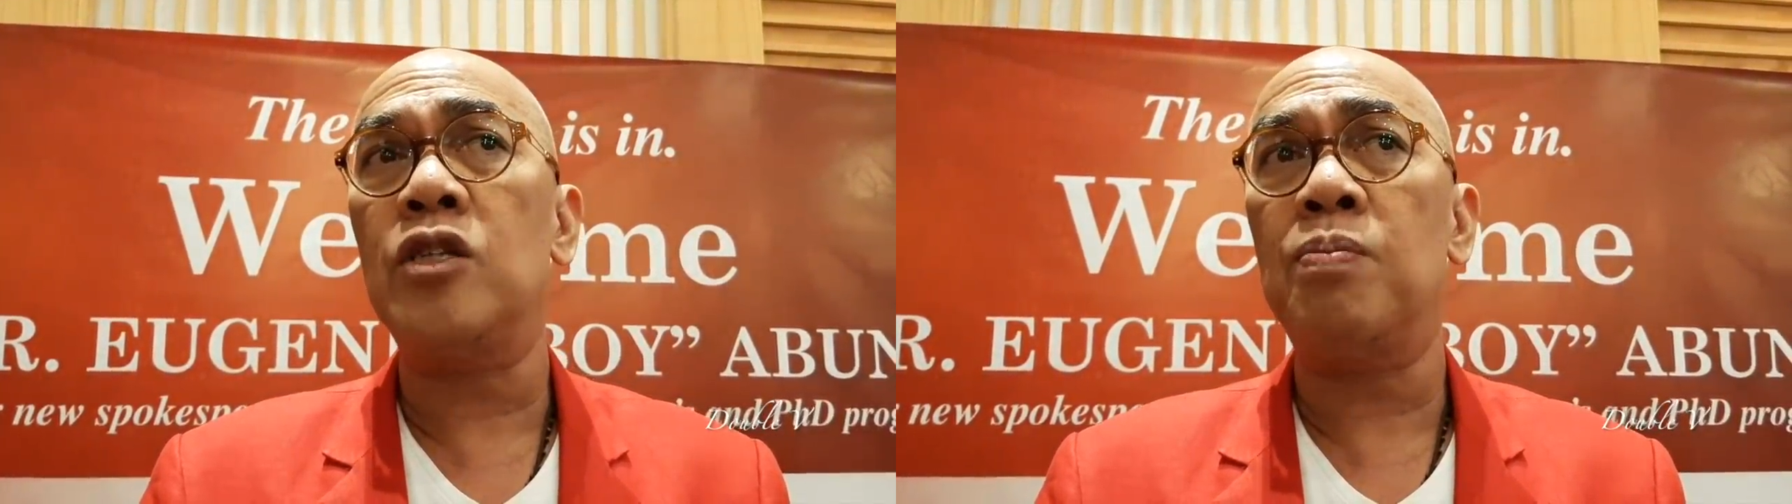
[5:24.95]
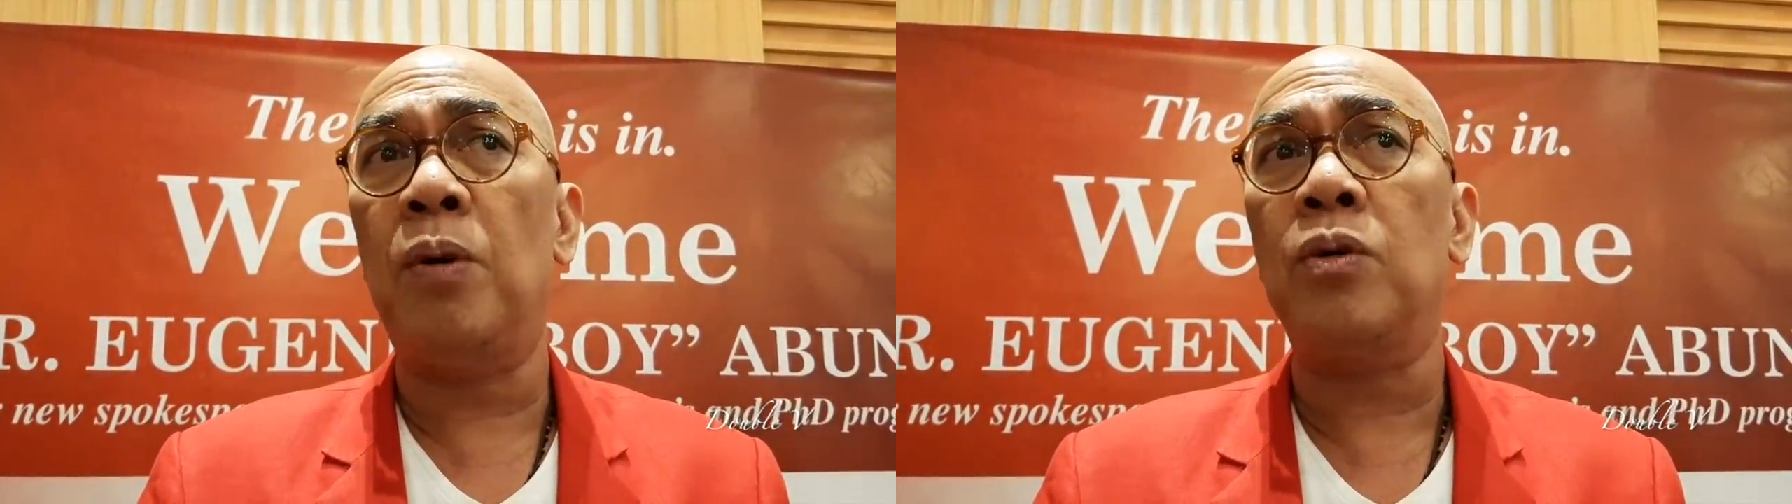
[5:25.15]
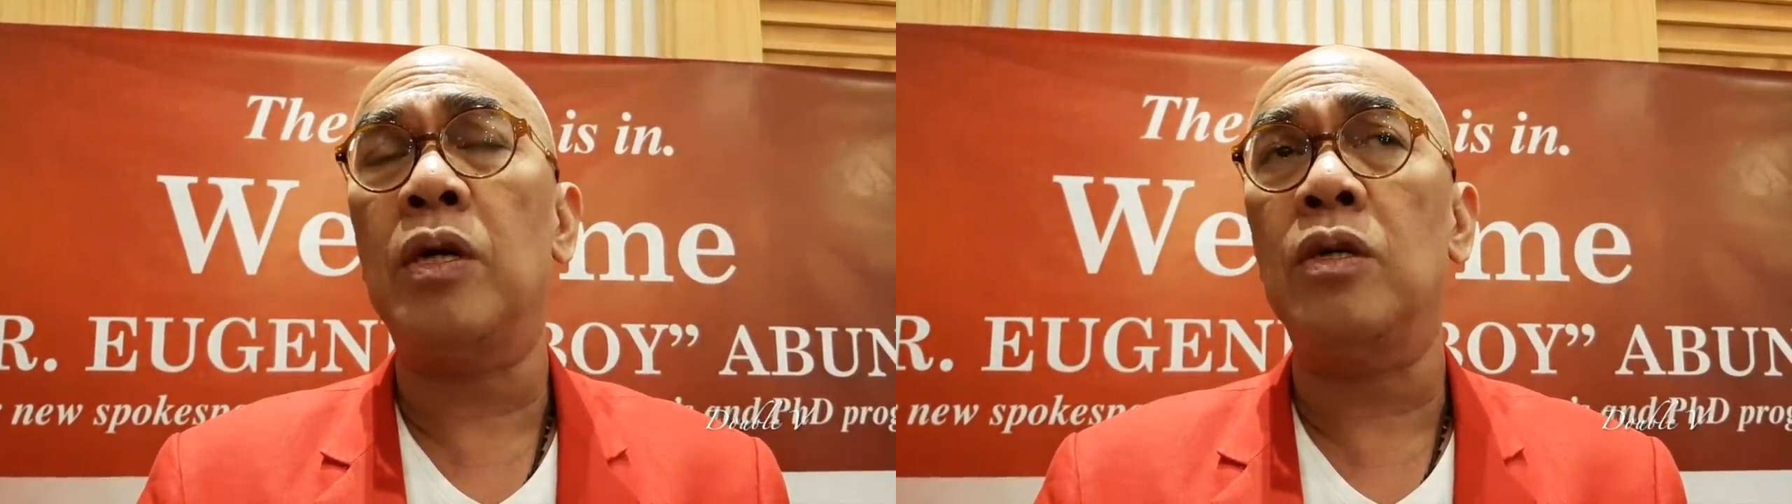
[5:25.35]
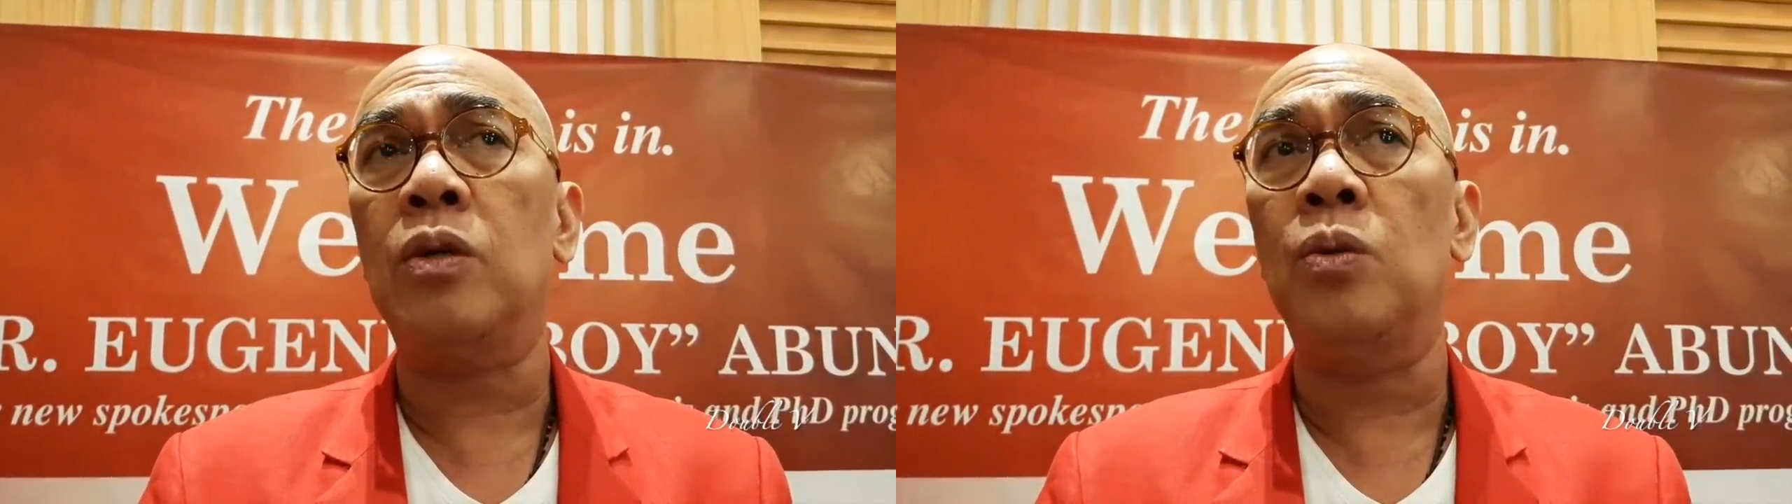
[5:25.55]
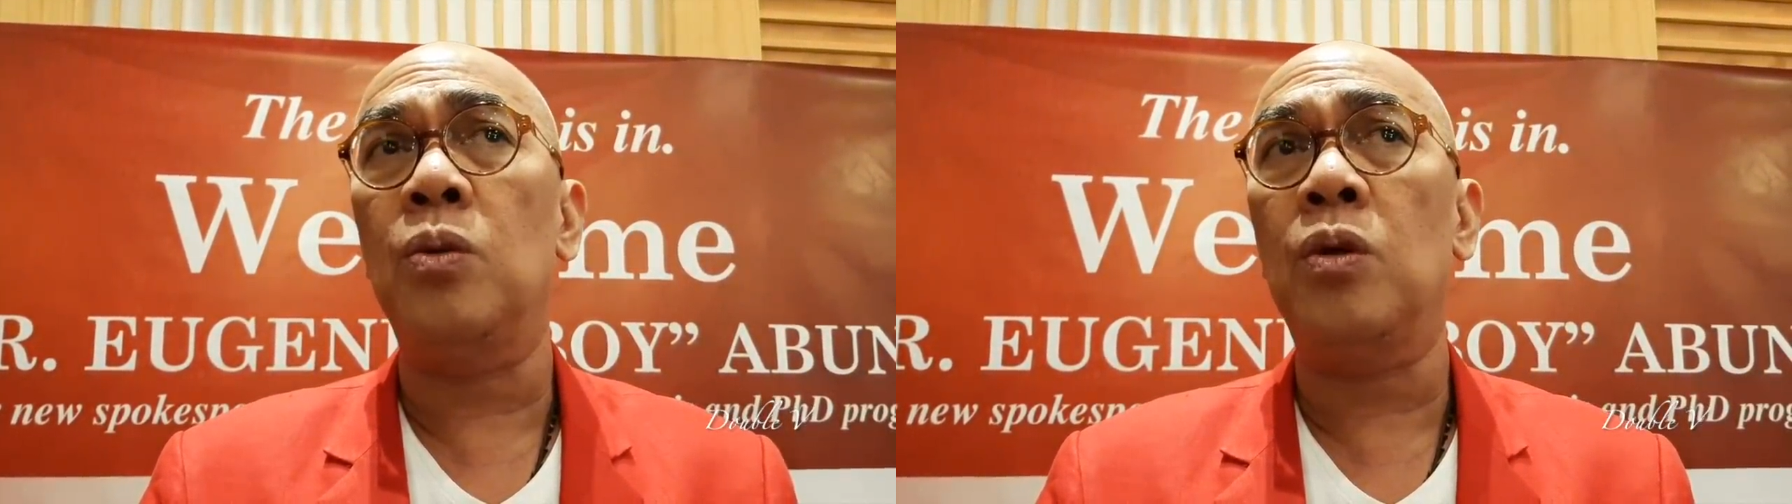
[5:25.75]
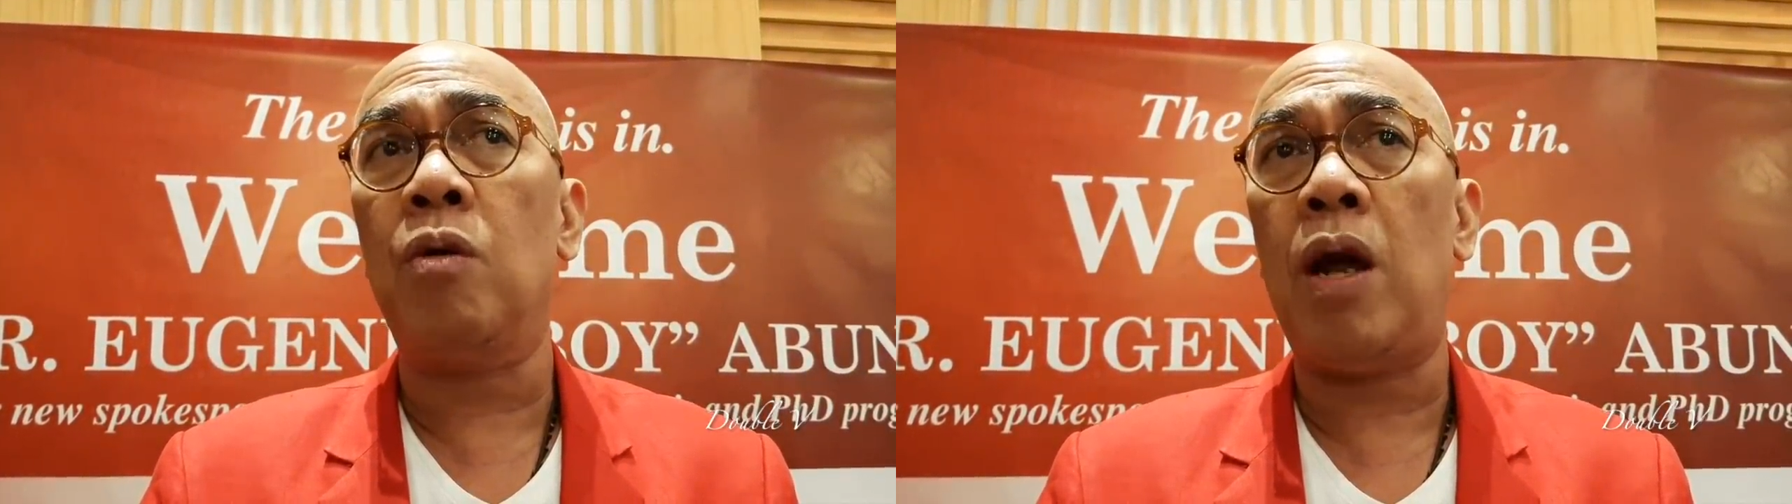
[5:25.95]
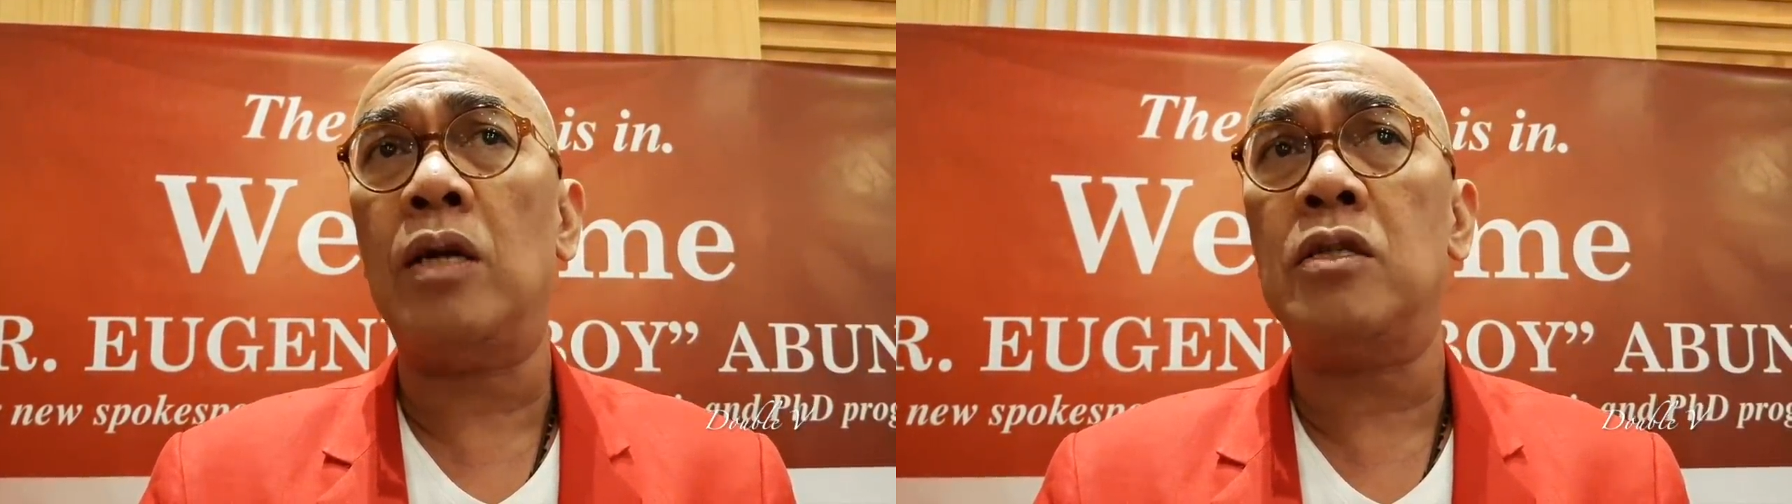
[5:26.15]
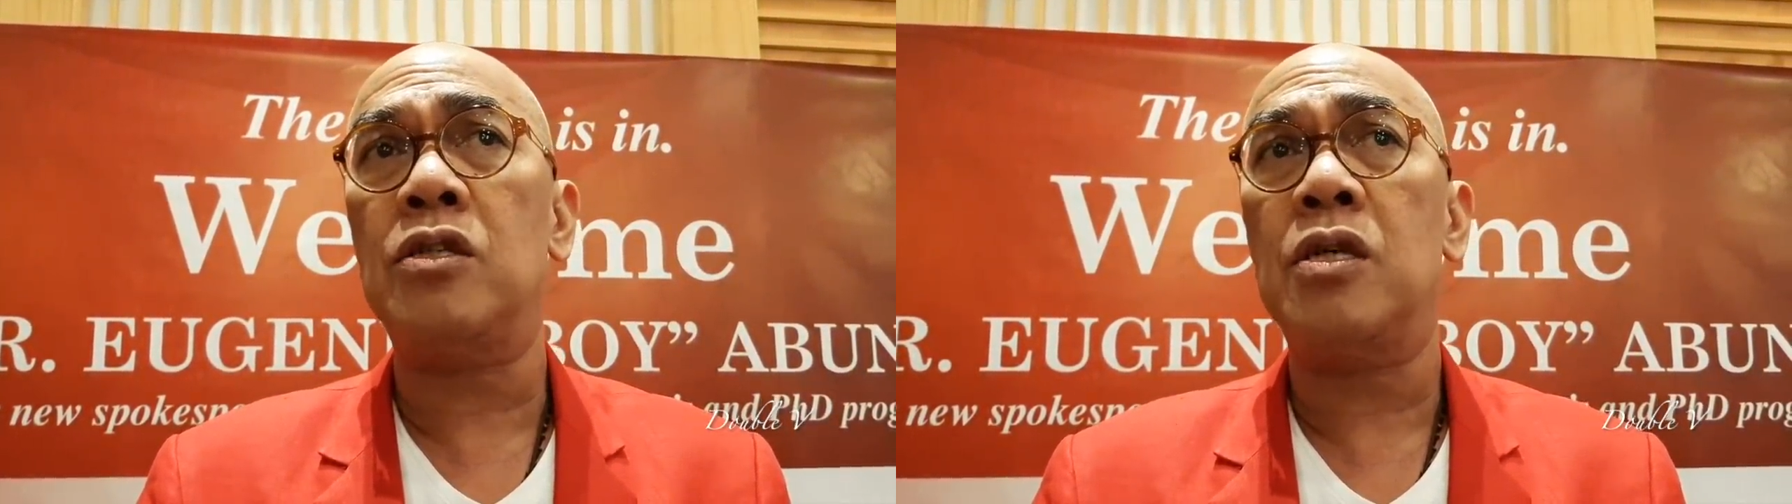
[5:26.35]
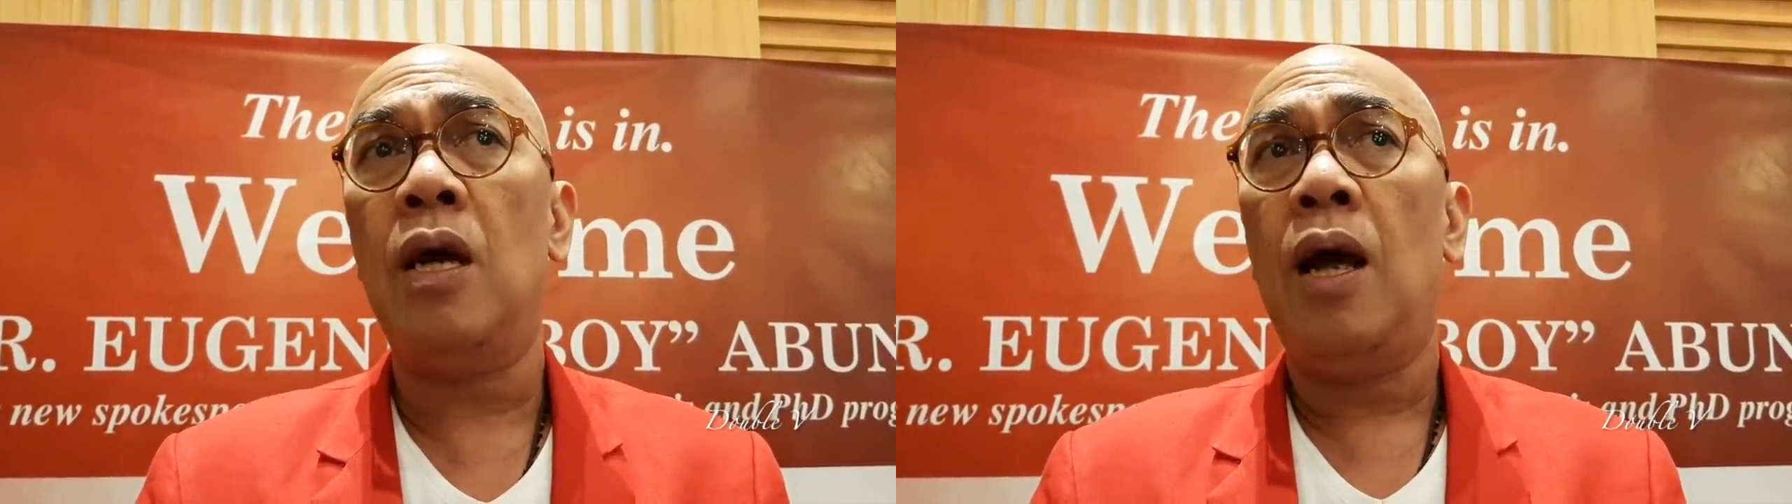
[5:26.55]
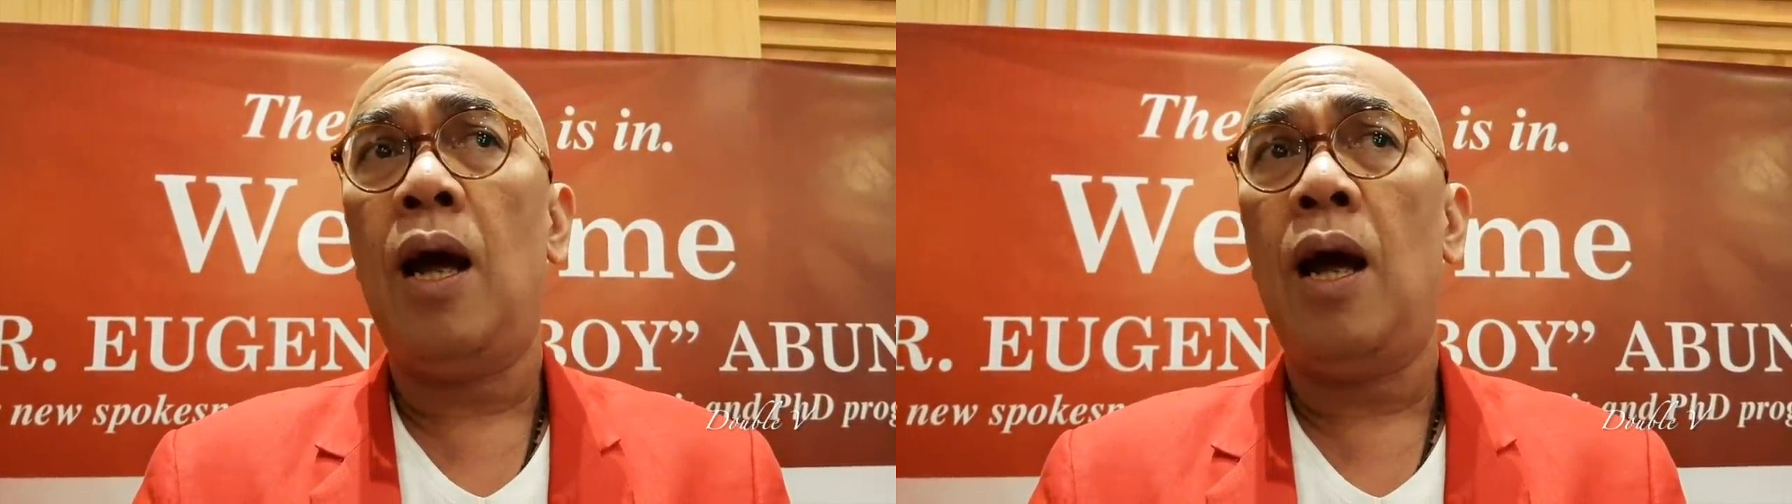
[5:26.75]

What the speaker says: spoken to Gretch.